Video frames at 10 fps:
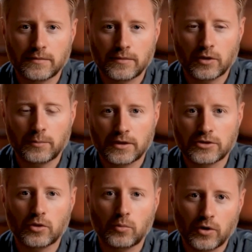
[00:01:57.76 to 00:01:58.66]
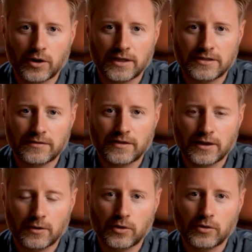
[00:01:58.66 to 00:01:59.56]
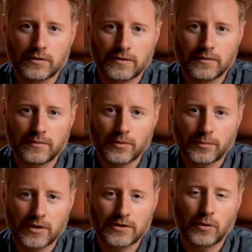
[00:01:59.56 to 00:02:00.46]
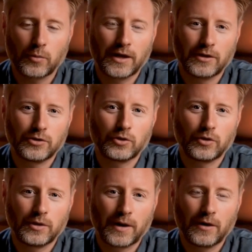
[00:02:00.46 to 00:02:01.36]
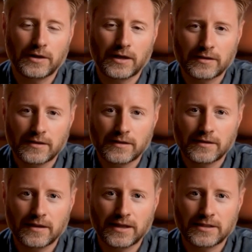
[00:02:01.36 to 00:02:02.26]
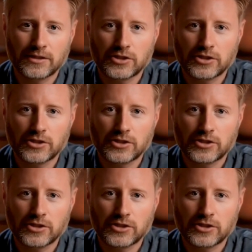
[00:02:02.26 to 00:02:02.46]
not because your work isn't valuable, but because the way you talk about it isn't